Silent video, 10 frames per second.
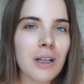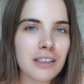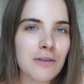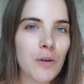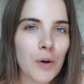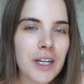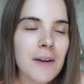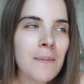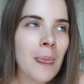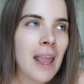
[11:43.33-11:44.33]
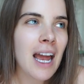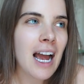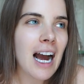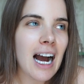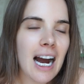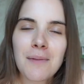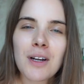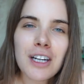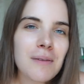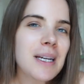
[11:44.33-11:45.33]
plus 40, I'm
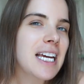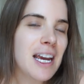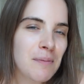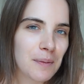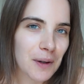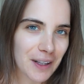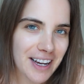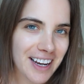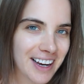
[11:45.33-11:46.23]
not going to be capable